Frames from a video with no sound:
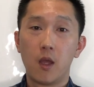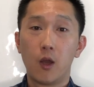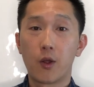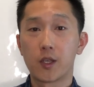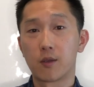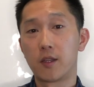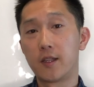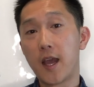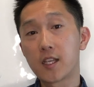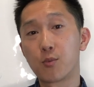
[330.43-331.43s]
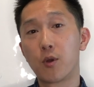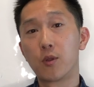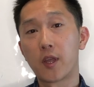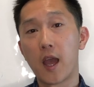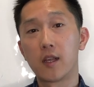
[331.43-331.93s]
Okay, so next we'll
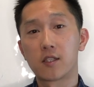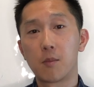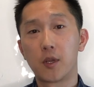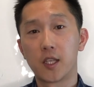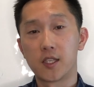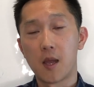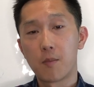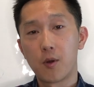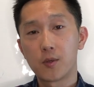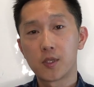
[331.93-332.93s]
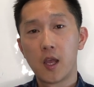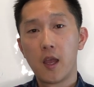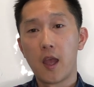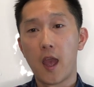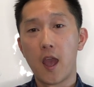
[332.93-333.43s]
look at some of the examples
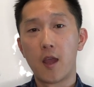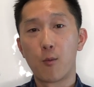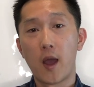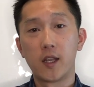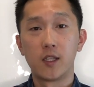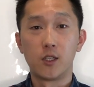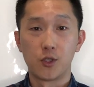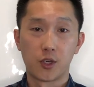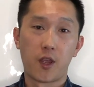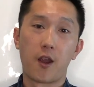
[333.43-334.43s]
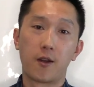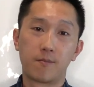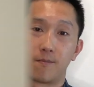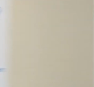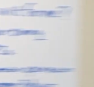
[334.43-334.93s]
and why you should care.
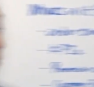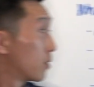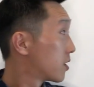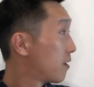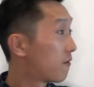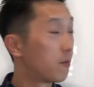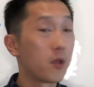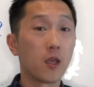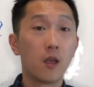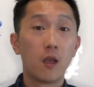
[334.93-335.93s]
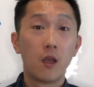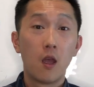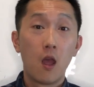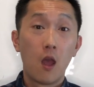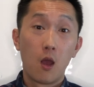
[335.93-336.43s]
So what's in it for me?
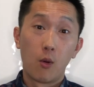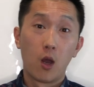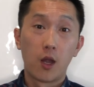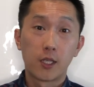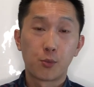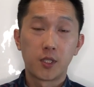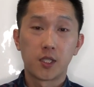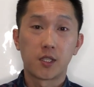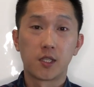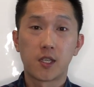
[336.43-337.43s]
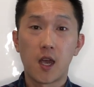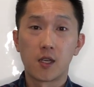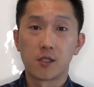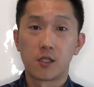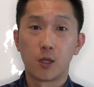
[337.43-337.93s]
Well, as we just
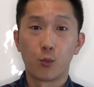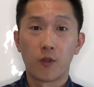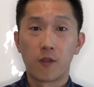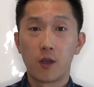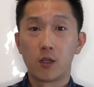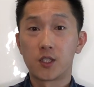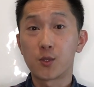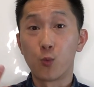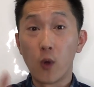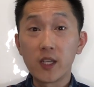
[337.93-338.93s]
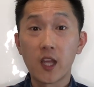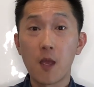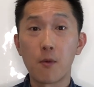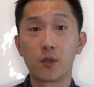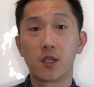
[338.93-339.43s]
discussed, with just one
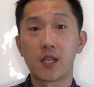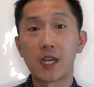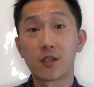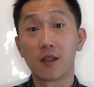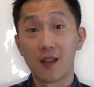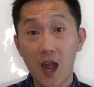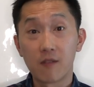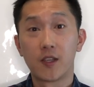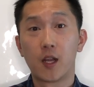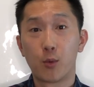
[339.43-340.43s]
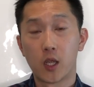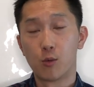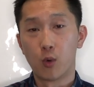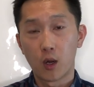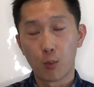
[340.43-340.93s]
table, there's actually a lot of data we
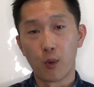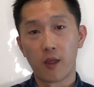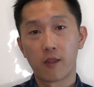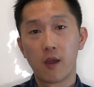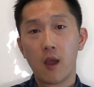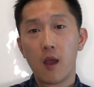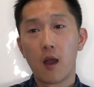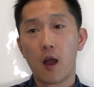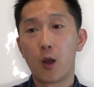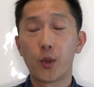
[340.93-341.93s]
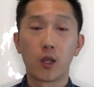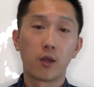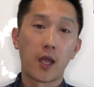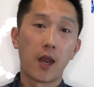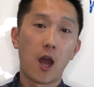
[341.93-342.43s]
can work with. We can
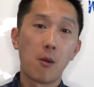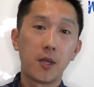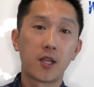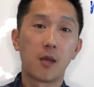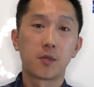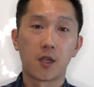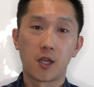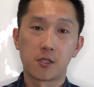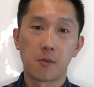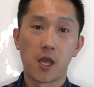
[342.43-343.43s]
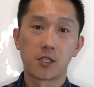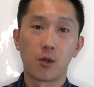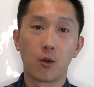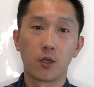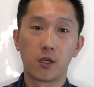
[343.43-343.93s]
look at how many times a customer has
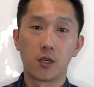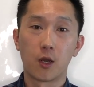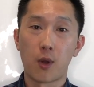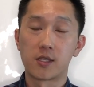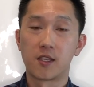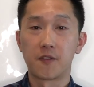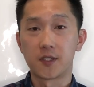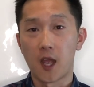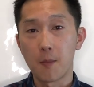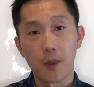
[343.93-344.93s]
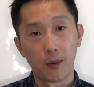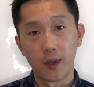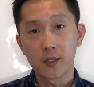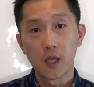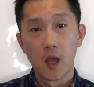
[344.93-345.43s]
ordered across different time
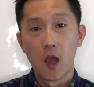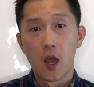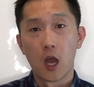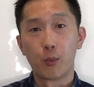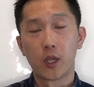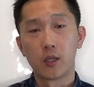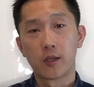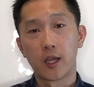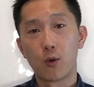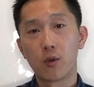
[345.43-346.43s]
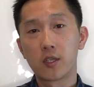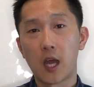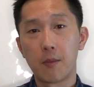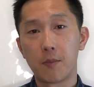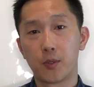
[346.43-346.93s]
periods. We can look at order
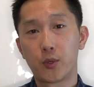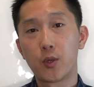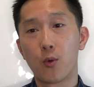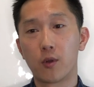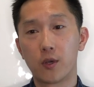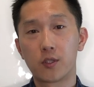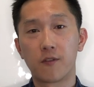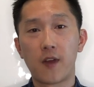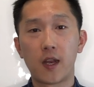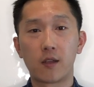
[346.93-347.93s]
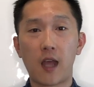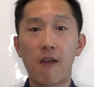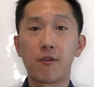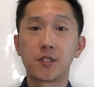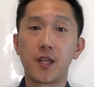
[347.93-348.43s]
timing between orders to find out the
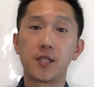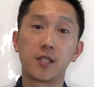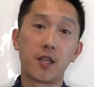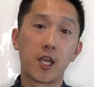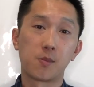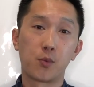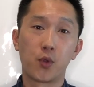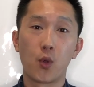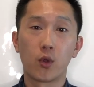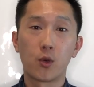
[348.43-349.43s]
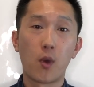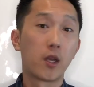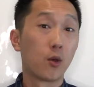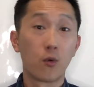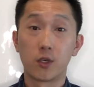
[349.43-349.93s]
average days it takes between order 1
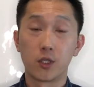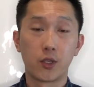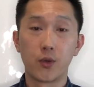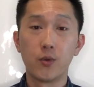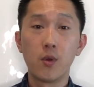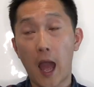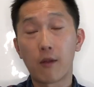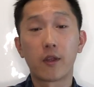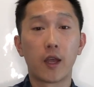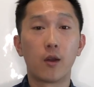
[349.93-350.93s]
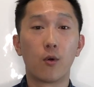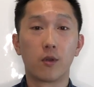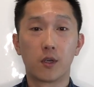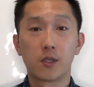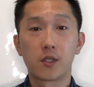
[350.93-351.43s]
and order 2, aggregate
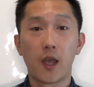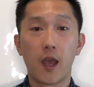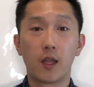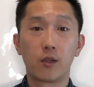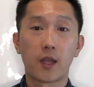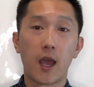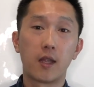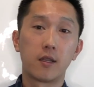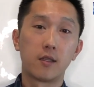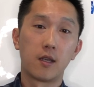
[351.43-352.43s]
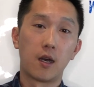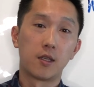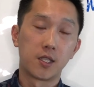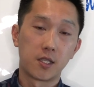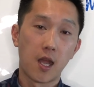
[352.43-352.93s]
orders, and look at
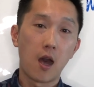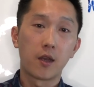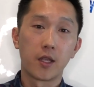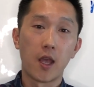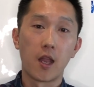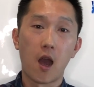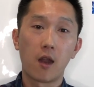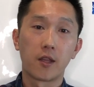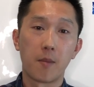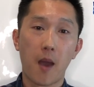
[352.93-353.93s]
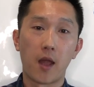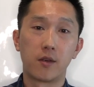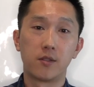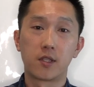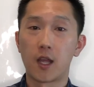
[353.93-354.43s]
seasonality and holiday
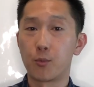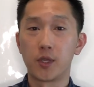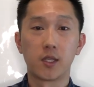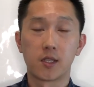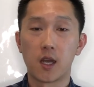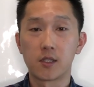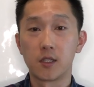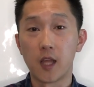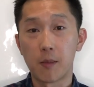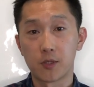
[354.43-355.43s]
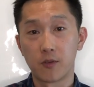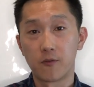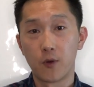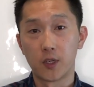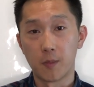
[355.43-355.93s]
patterns like we discussed in episode
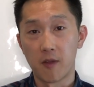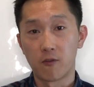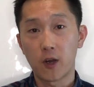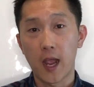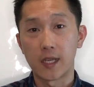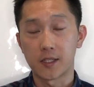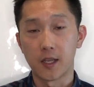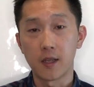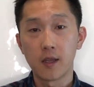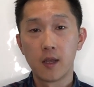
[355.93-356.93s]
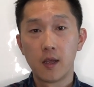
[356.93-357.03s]
4, demand forecasting.